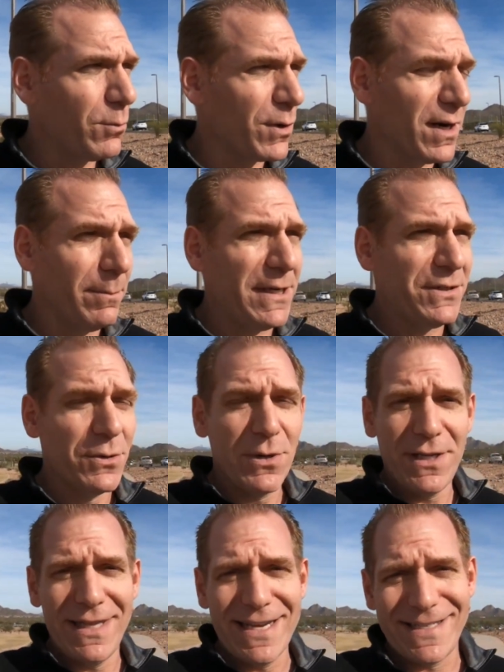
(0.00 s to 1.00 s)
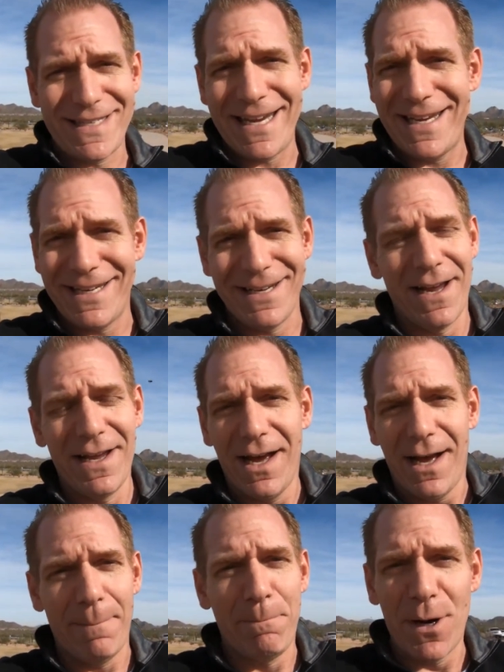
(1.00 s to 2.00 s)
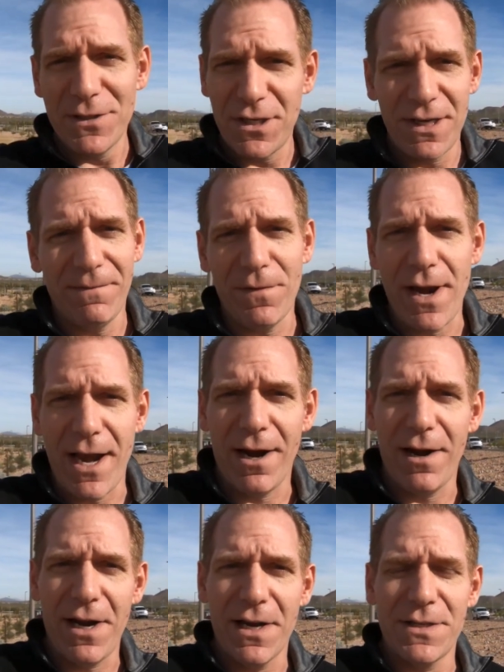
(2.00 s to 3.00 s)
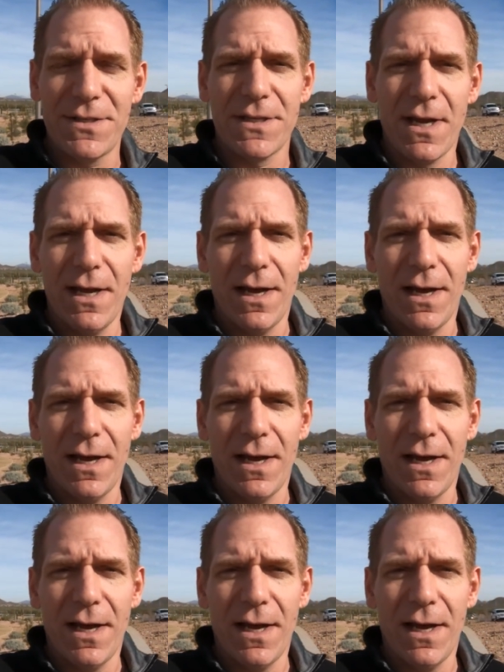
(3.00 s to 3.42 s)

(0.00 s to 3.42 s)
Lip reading: We're going to be doing this in a bunch of different areas